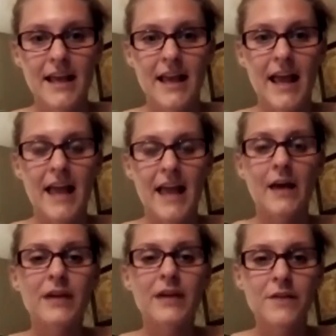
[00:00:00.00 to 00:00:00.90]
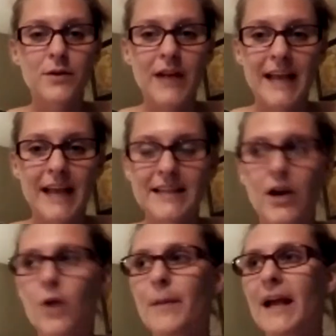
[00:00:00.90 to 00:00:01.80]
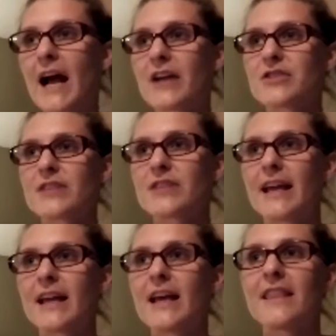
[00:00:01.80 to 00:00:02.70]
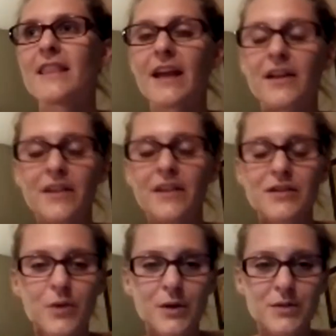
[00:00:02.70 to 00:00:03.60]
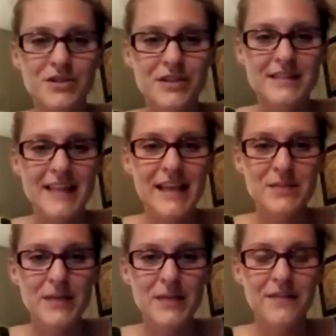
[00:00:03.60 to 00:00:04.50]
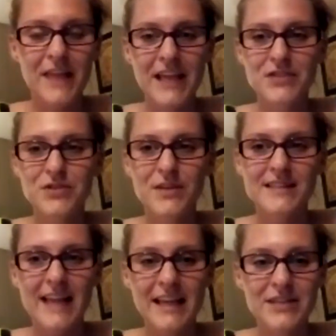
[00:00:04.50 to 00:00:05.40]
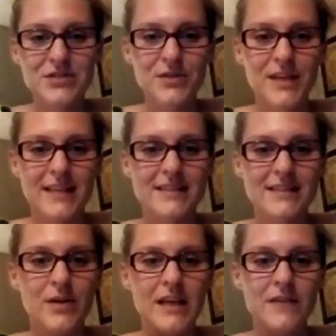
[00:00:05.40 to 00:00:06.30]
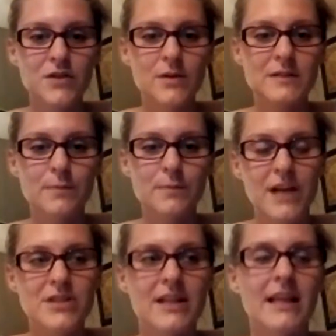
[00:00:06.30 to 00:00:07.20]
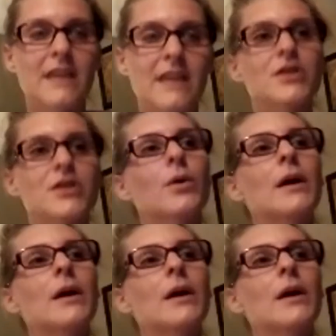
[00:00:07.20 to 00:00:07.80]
and that will give you an idea. Oh my gosh, like their story was just like me. If they can do this, I can do this. It gives you inspiration. It gives you